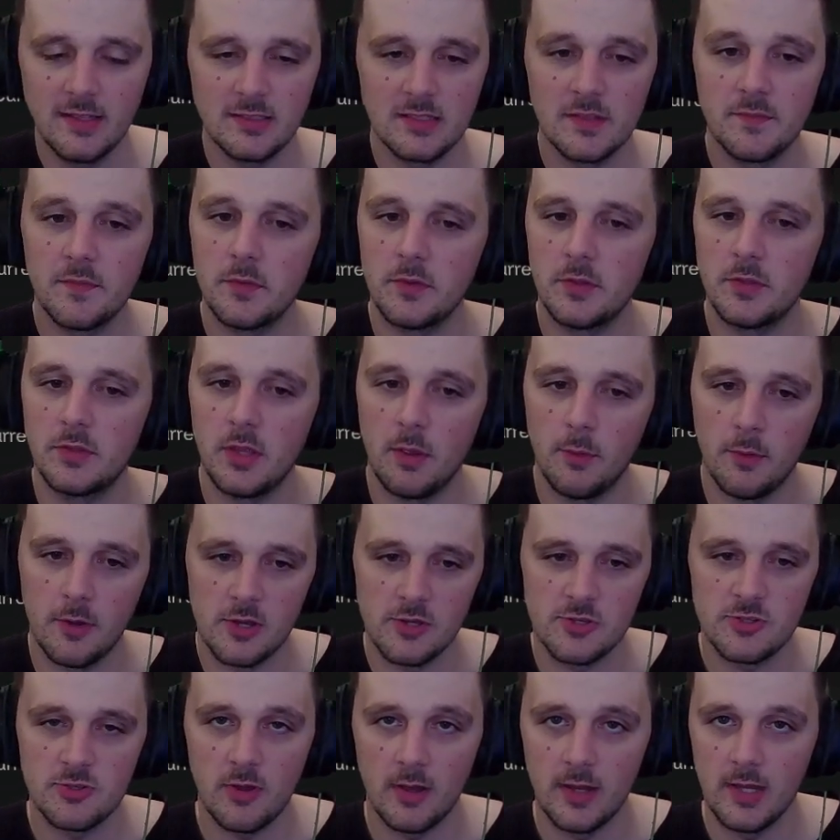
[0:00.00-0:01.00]
so if you do
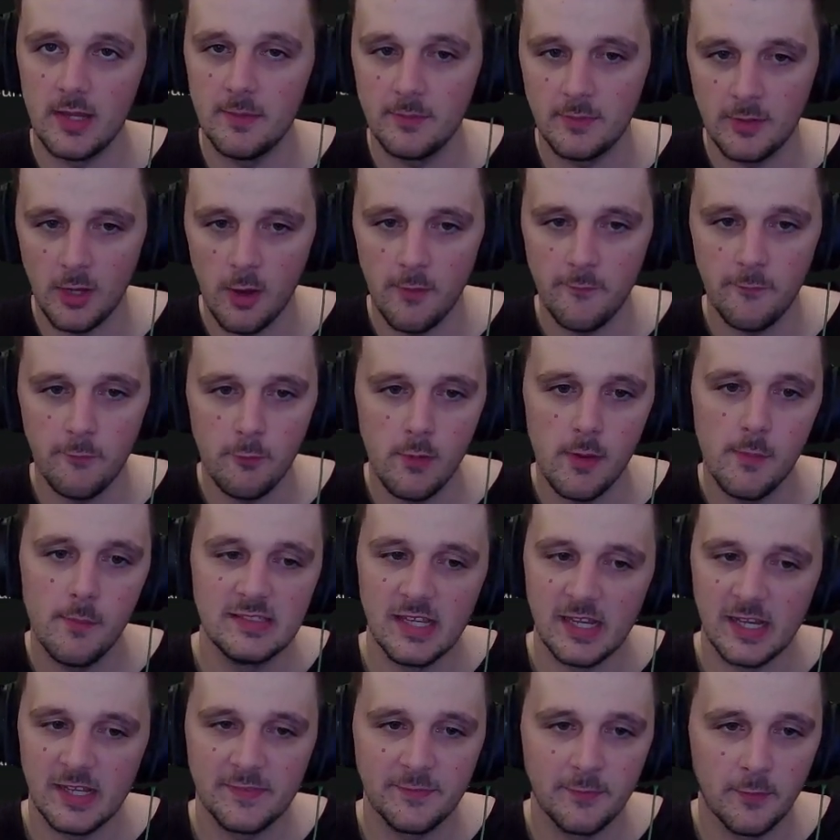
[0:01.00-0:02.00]
want to try him, go for him.
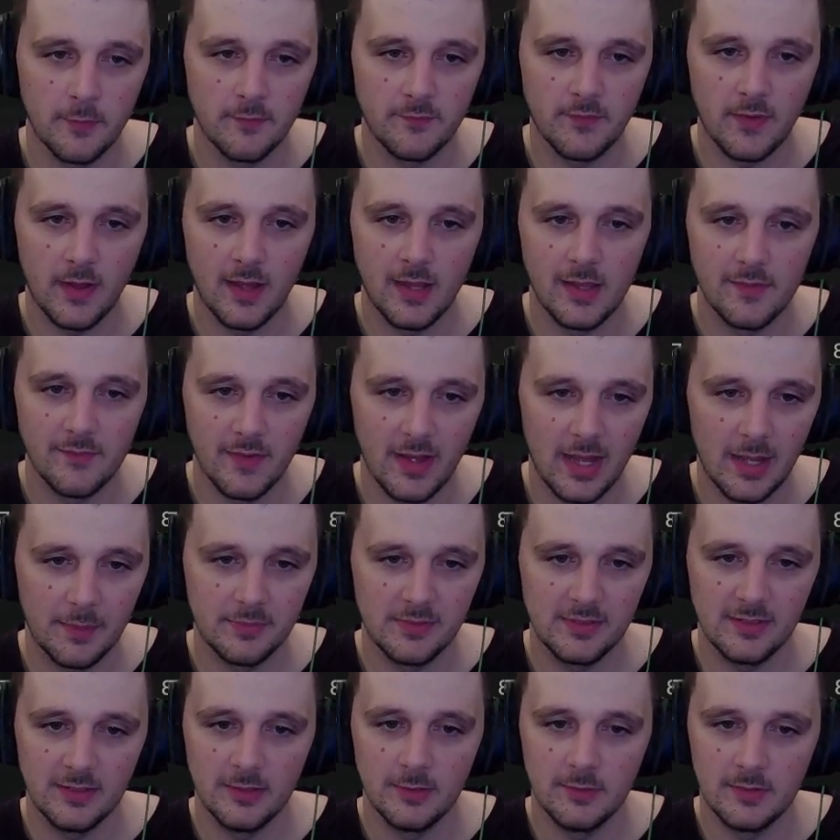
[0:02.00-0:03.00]
6'5",
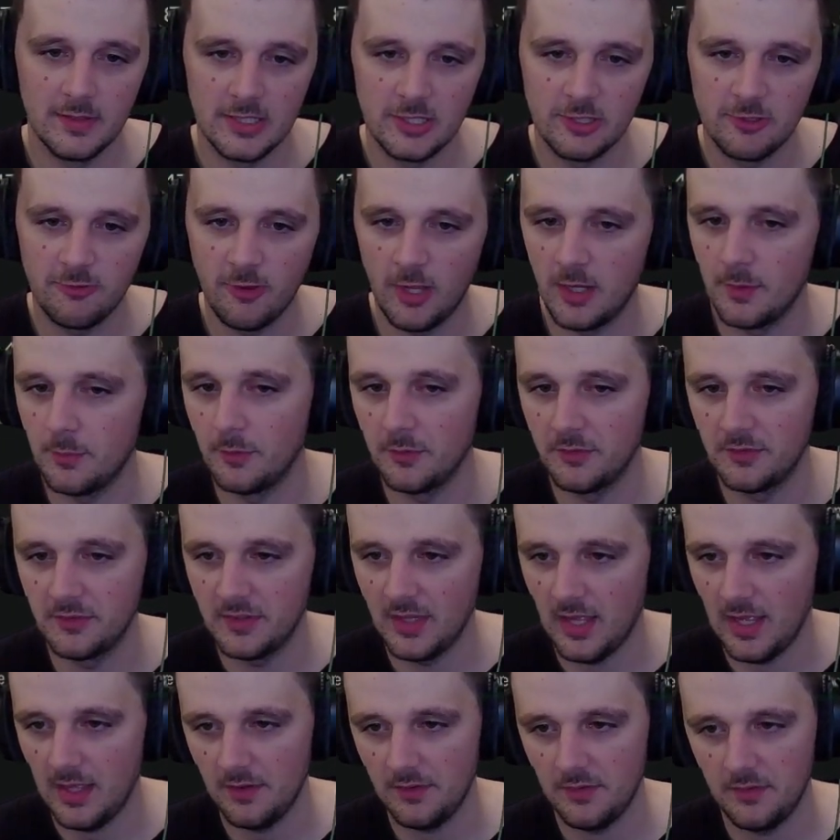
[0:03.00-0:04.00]
absolutely incredible
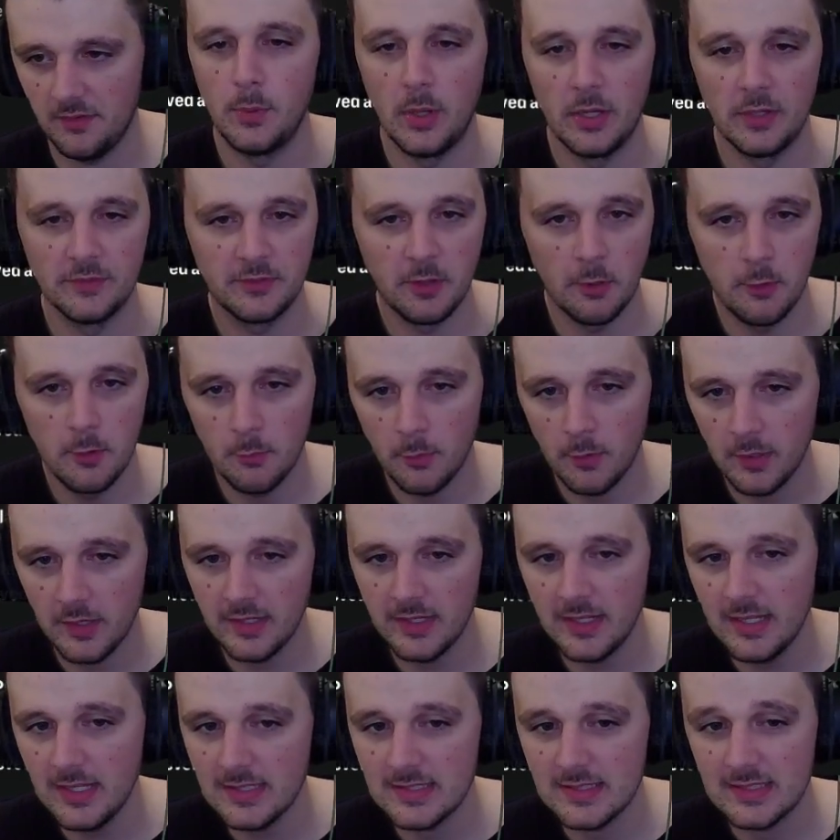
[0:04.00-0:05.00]
stats. But I don't know what
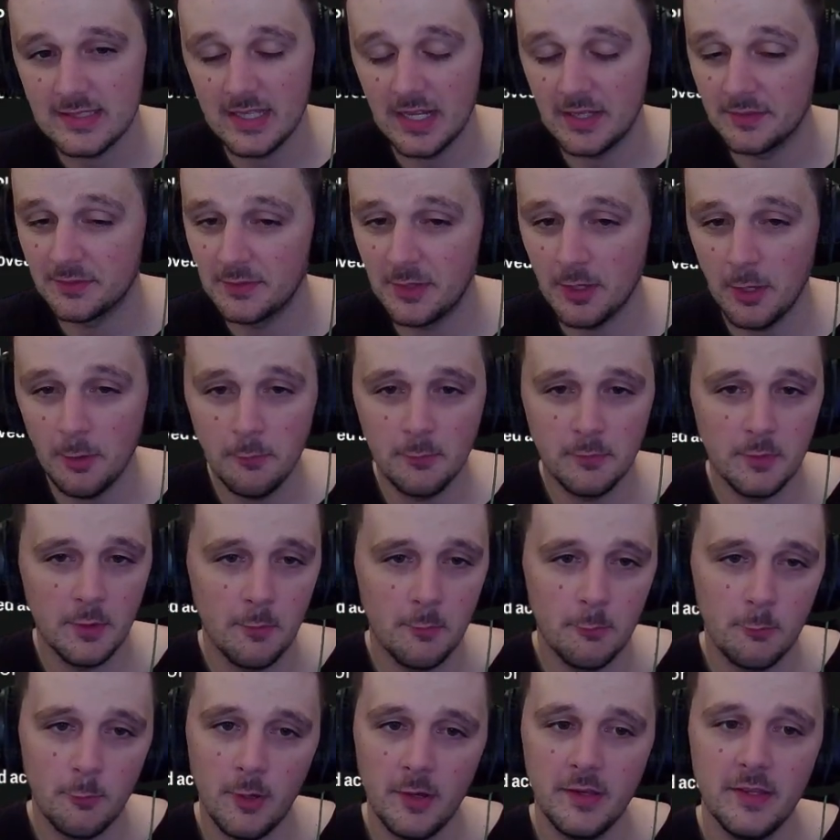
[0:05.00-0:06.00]
it is. I don't
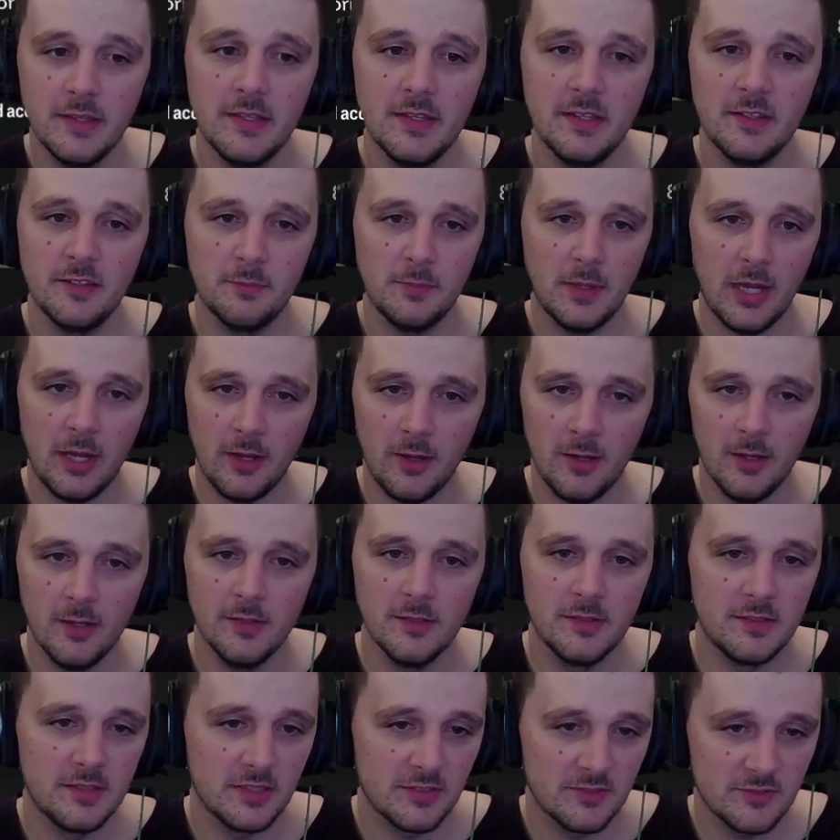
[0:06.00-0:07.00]
know what it is about
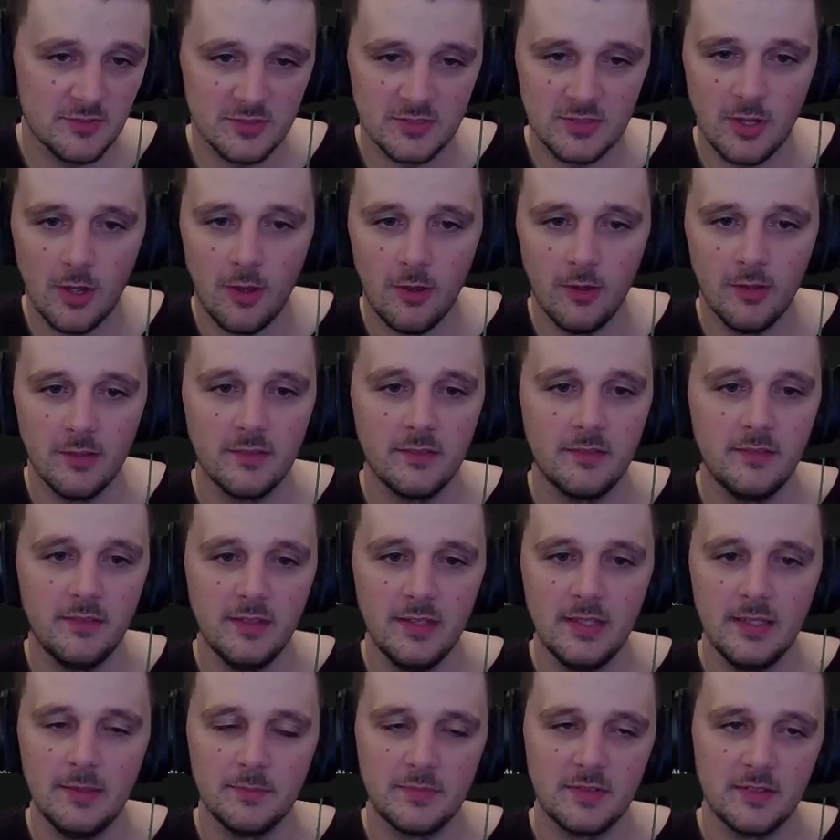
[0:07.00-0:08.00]
Haaland. I just can't
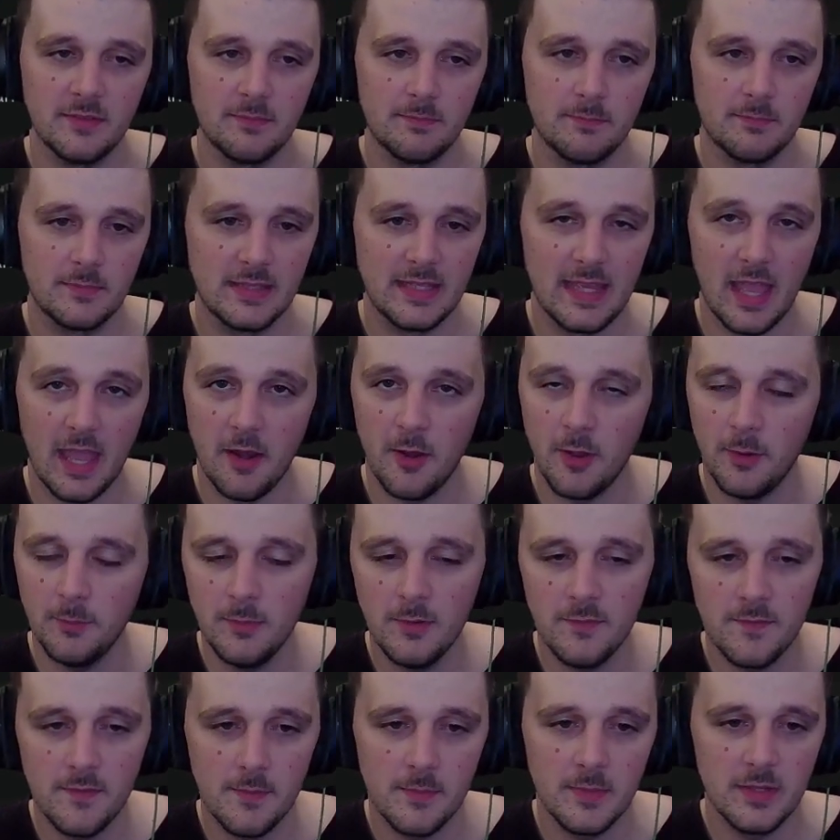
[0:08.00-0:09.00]
seem to get on
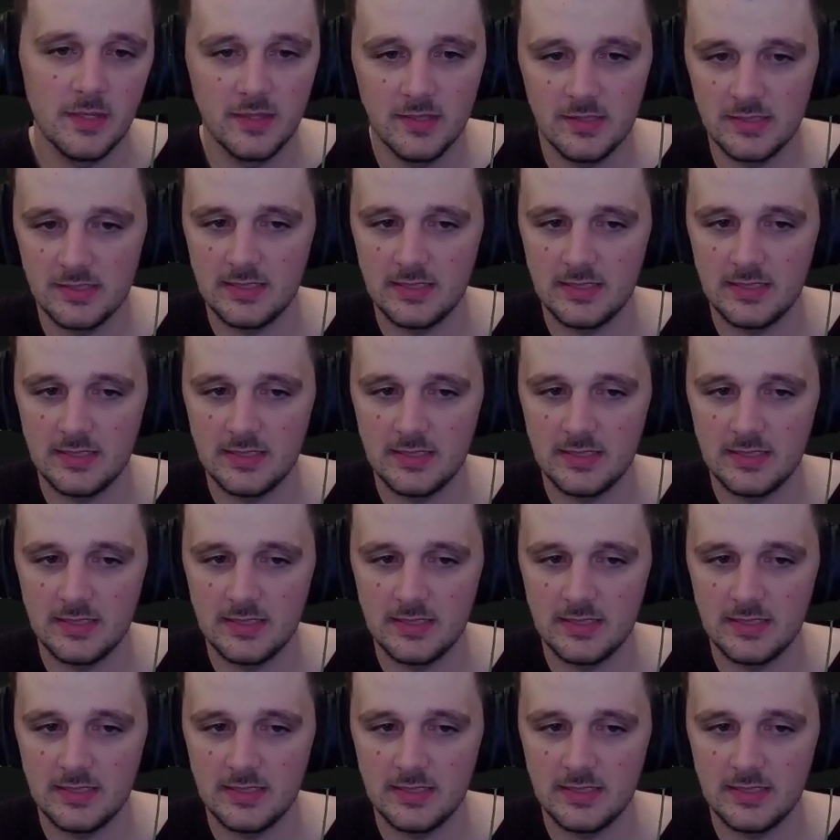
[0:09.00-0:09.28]
with him in this